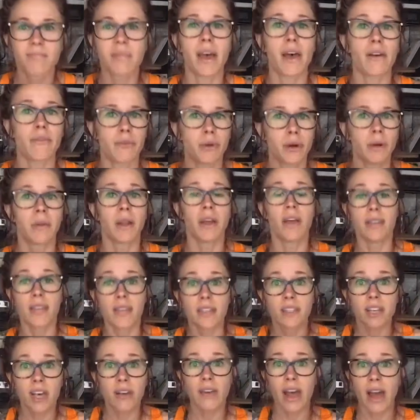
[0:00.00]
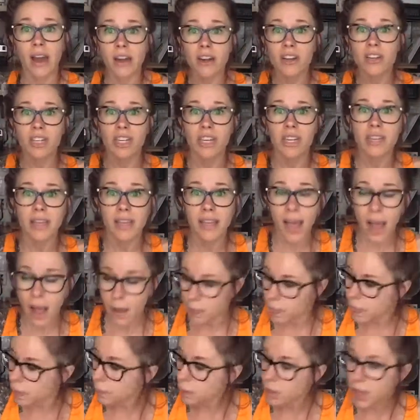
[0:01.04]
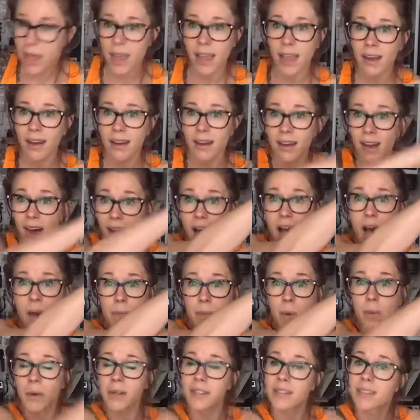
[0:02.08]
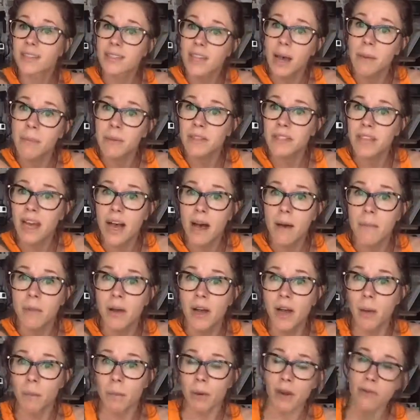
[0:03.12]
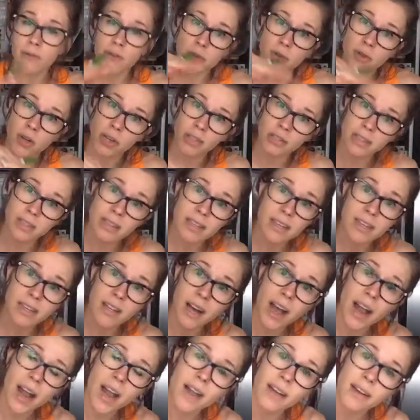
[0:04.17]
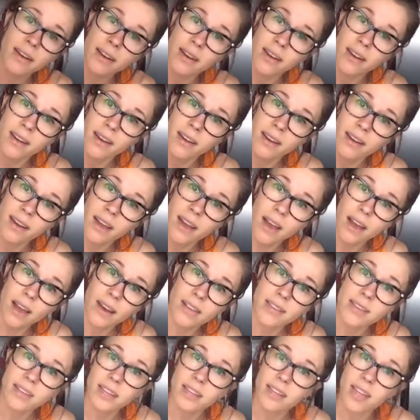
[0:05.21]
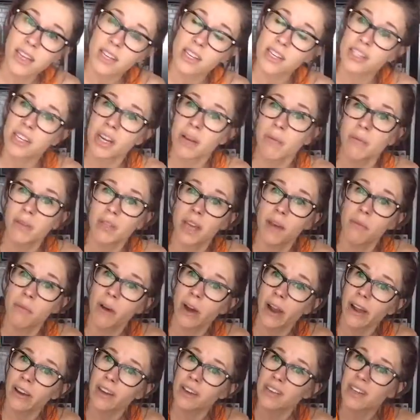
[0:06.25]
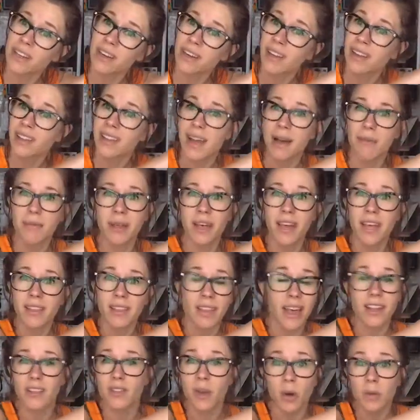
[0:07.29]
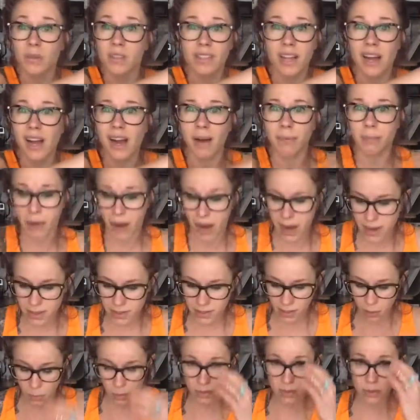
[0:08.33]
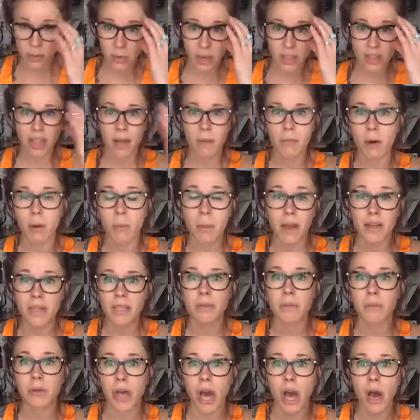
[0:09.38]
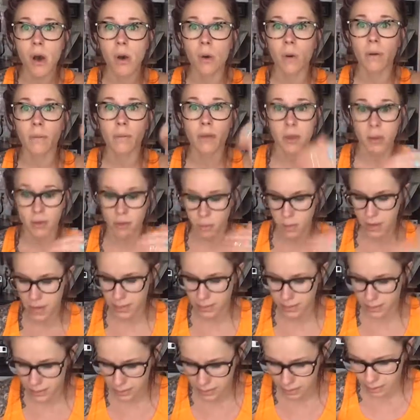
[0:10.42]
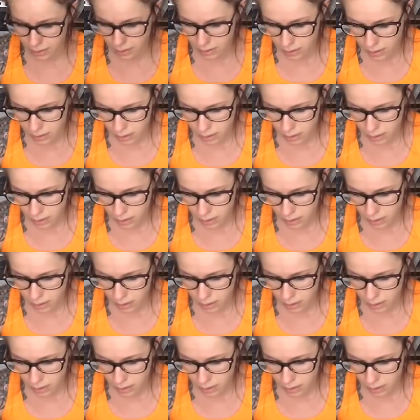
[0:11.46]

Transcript: F word, takes a lot of energy to get the plane up, but once it's up, it's up. But if you start to decline, and it's gonna take a shit ton more energy to get that plane, like, don't stop, right? So once you get that momentum, go, but you have to be consistent.